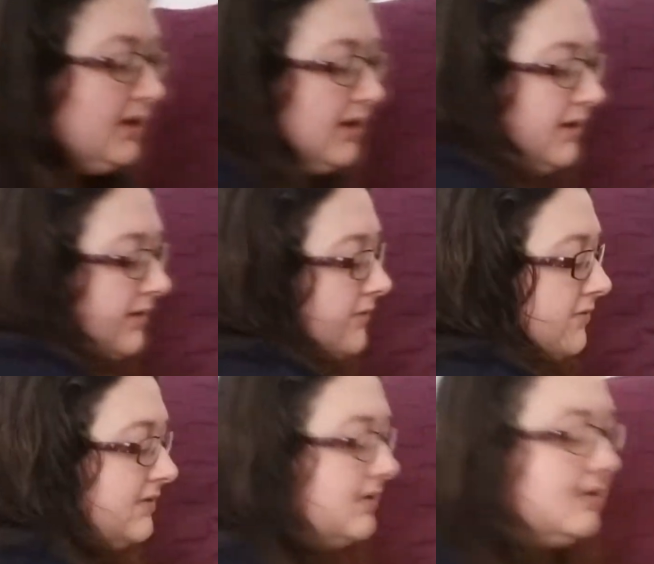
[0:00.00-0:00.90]
I
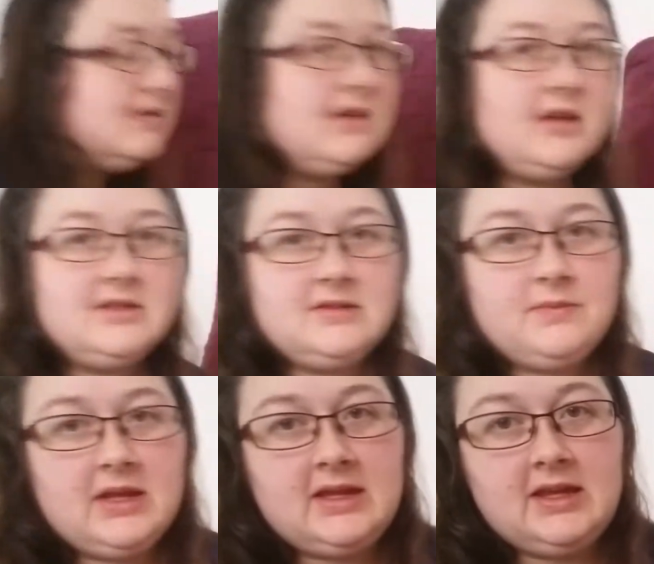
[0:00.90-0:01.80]
also started
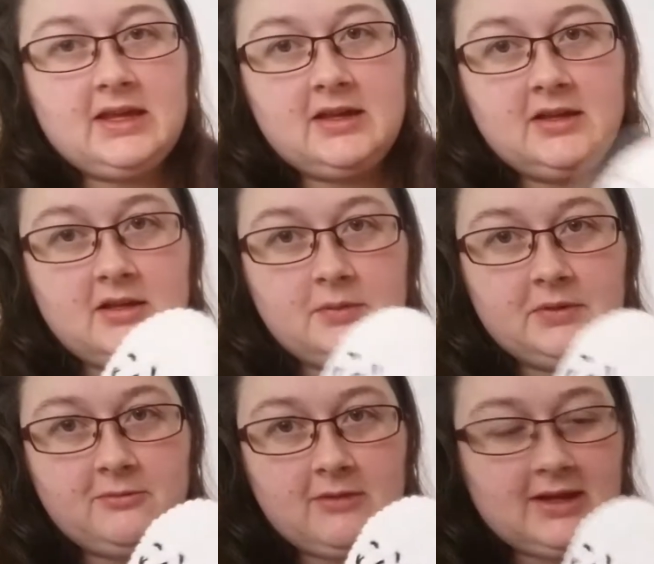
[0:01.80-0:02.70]
making a couple
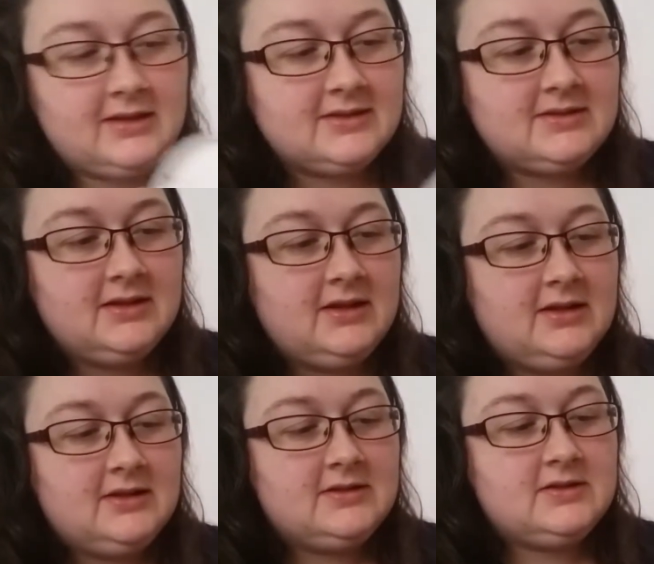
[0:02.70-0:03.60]
of wings.
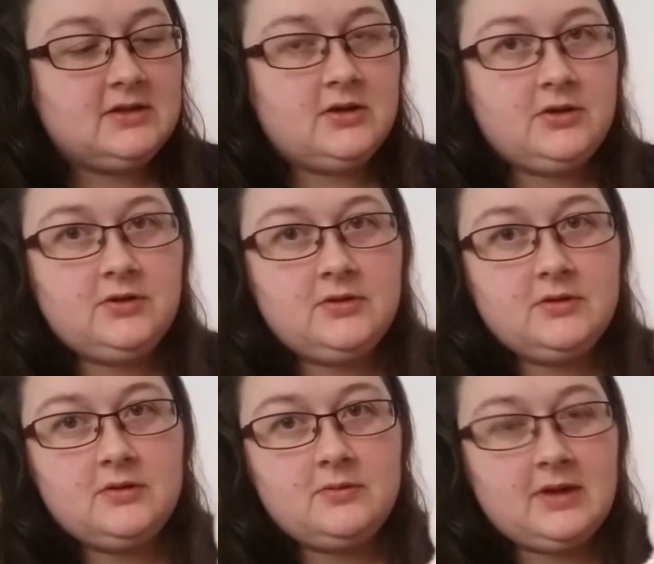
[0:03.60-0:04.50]
So
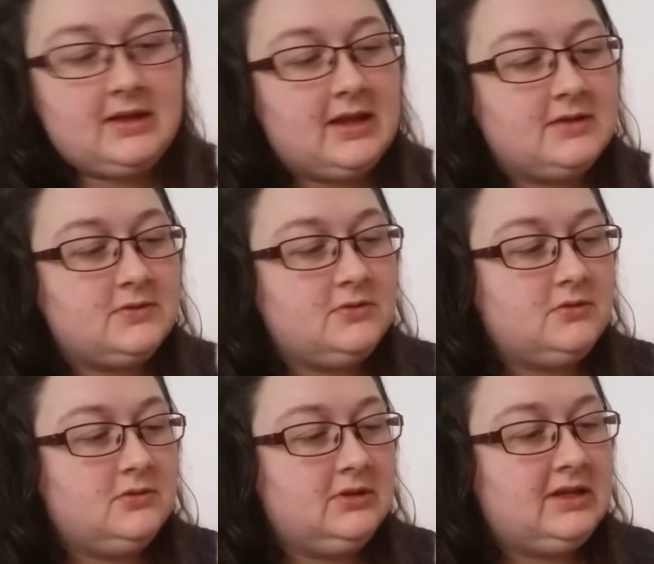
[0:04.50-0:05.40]
when that's
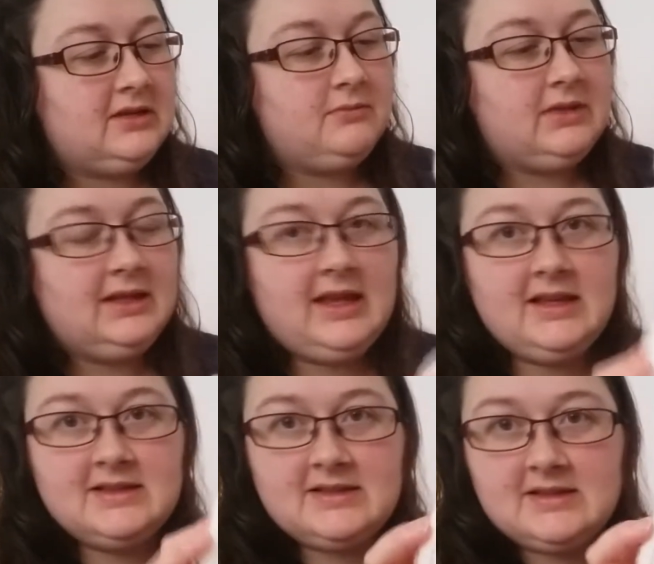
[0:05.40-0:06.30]
all in
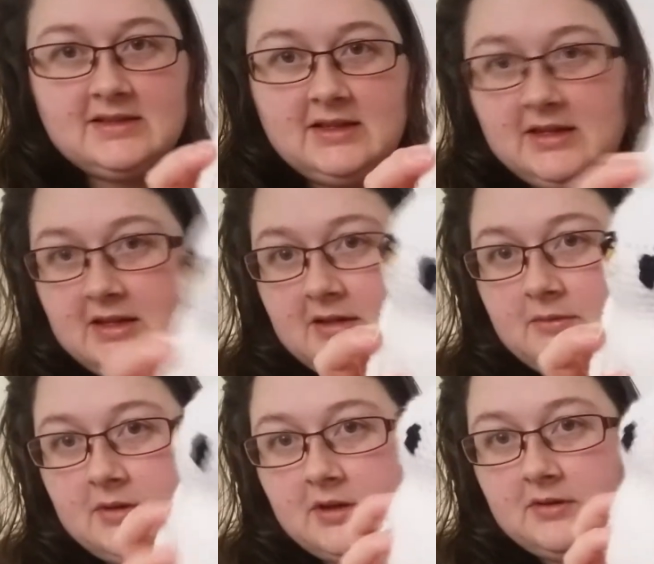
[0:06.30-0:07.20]
place,
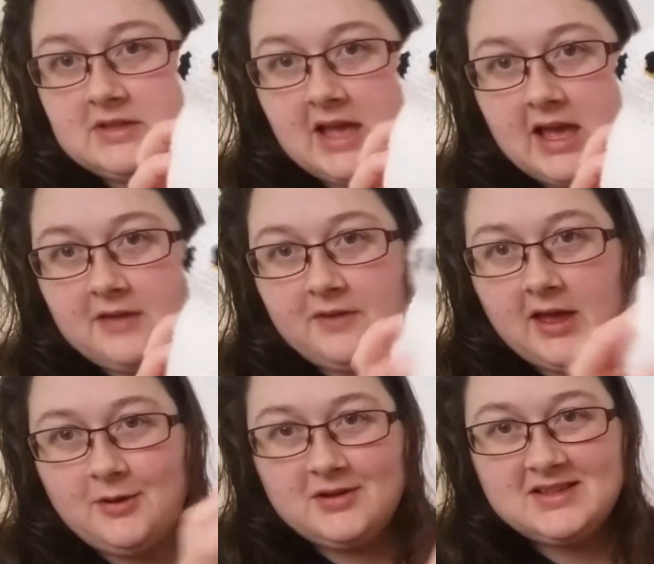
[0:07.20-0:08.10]
we're going to have
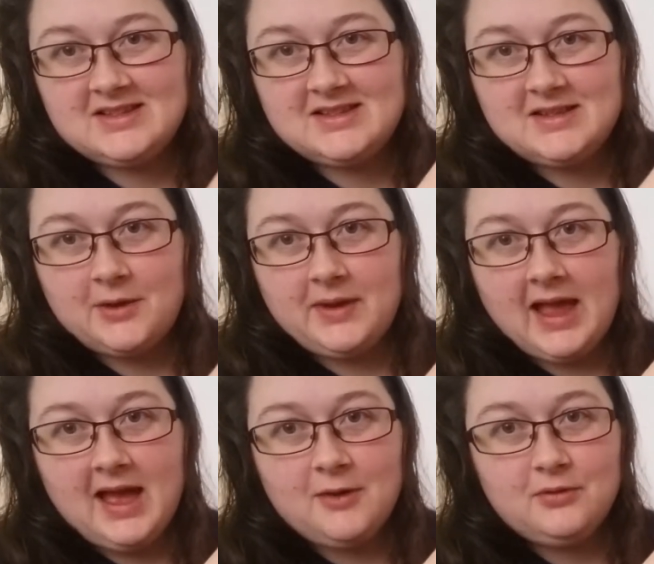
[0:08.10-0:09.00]
our snowy
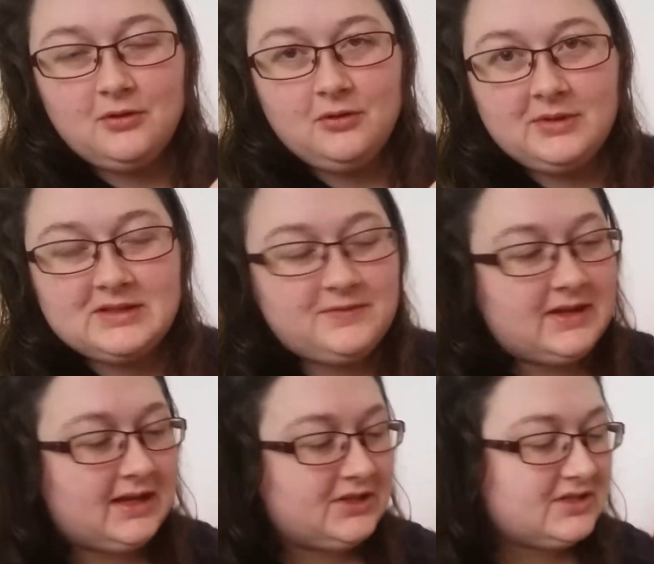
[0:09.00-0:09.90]
owl almost
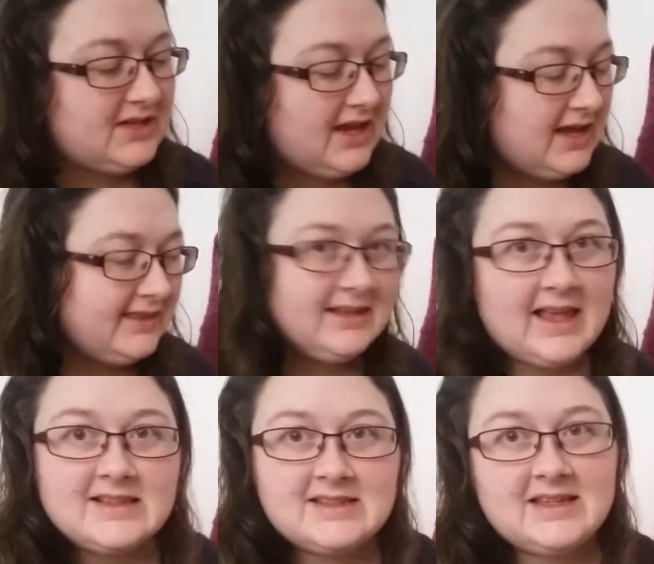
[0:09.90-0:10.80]
finished. The
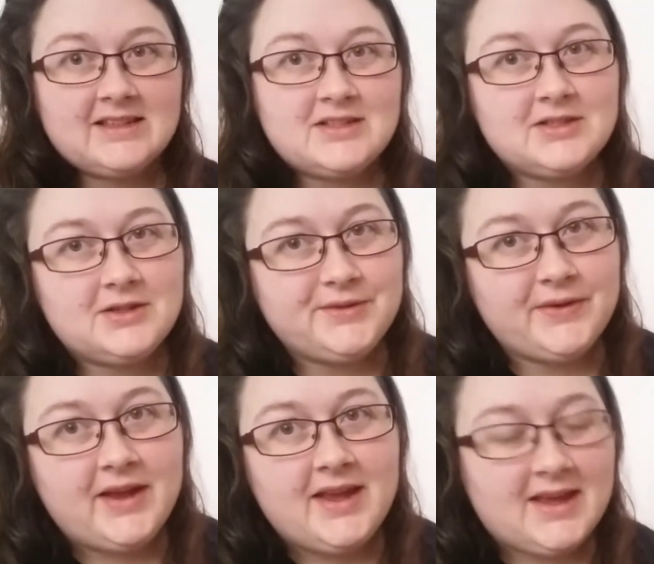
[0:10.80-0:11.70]
last thing to do
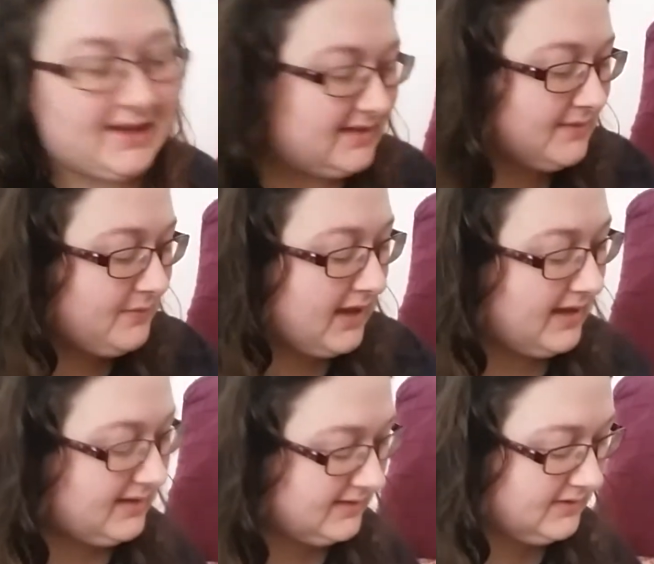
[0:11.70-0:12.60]
is
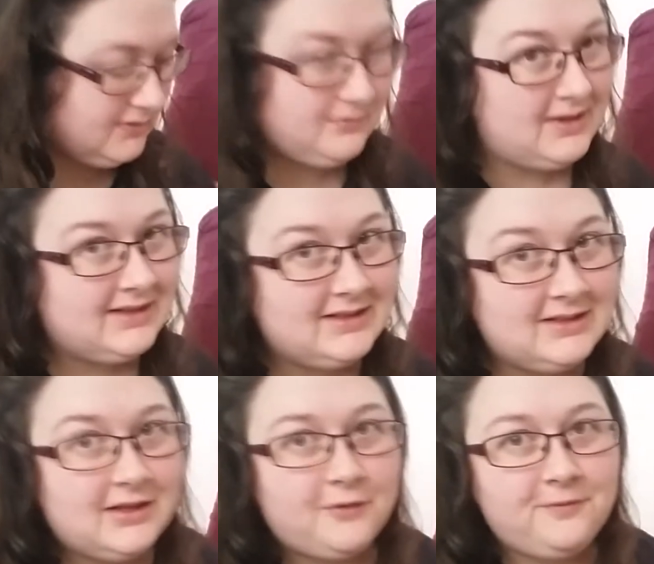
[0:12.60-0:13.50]
make some
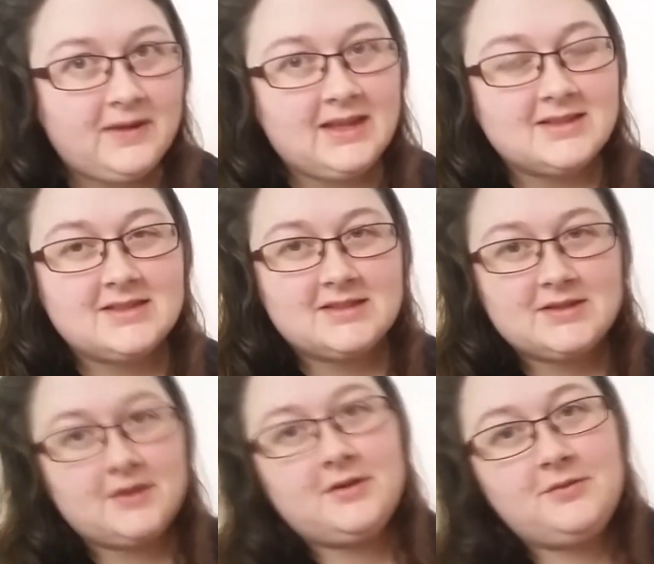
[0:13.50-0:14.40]
little feet.
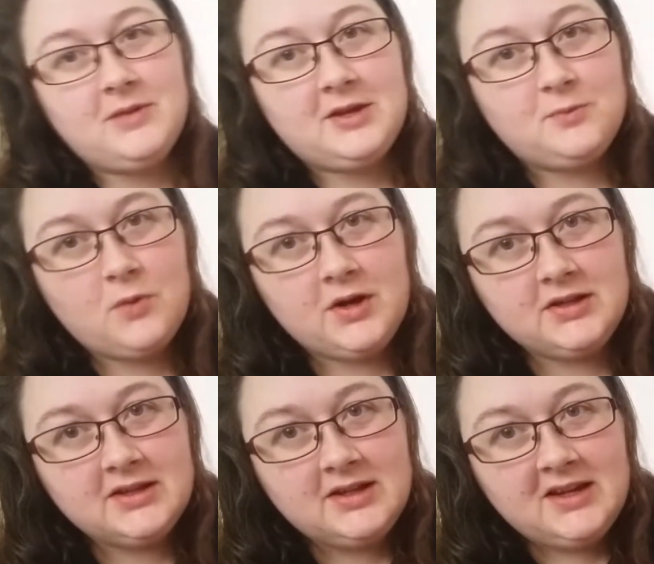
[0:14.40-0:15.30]
So I've made
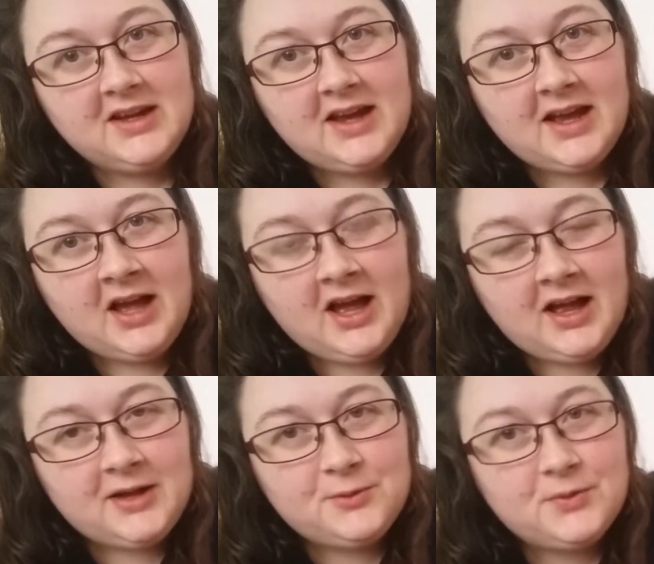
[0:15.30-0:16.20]
one
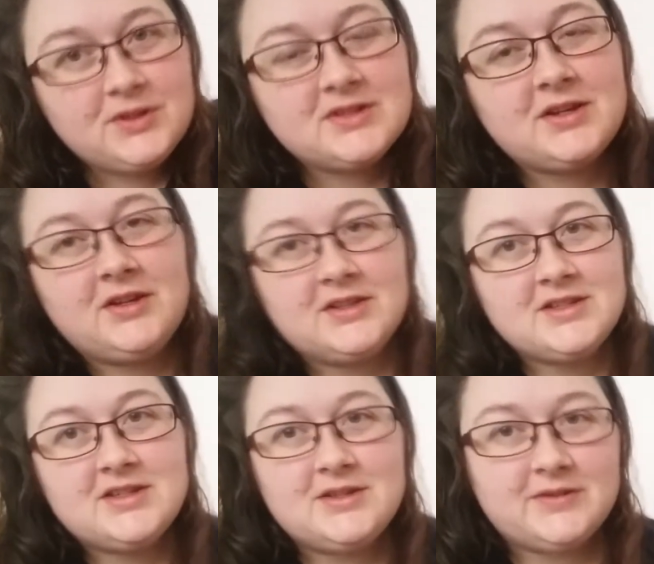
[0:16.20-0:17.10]
and we're just going
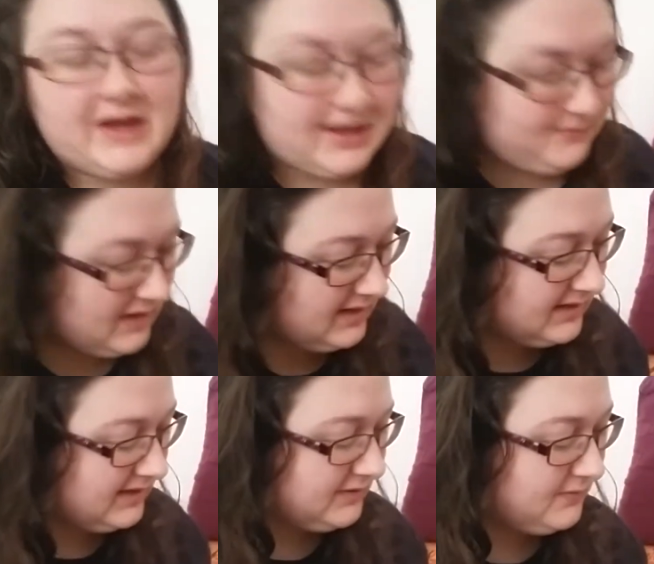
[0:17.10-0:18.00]
to make
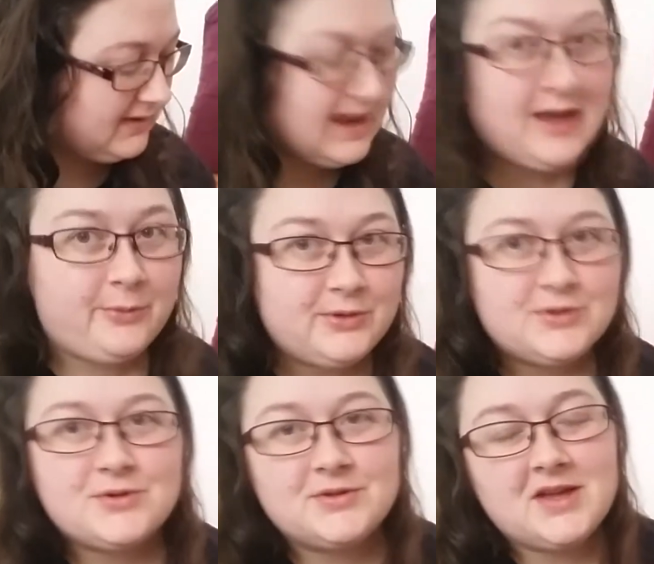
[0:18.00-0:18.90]
the other one now in a
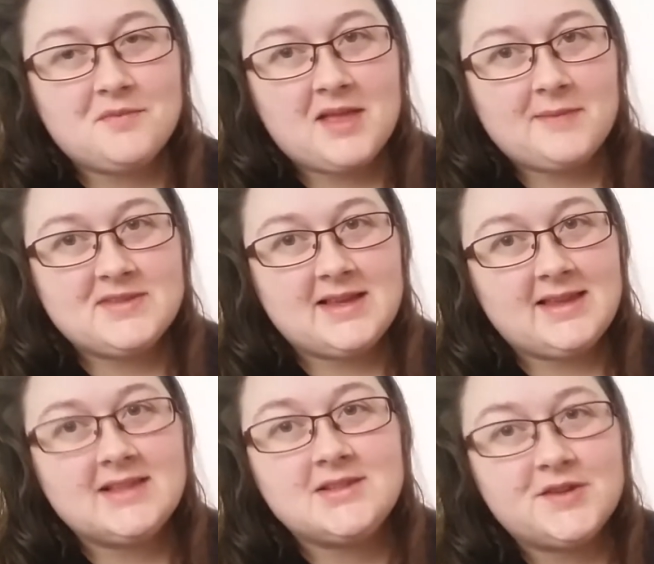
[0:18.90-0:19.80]
short time lapse and
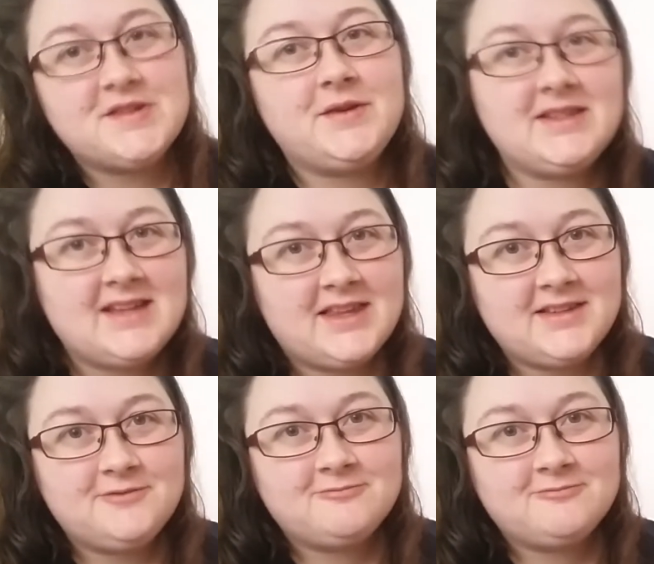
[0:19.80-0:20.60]
then start sewing together.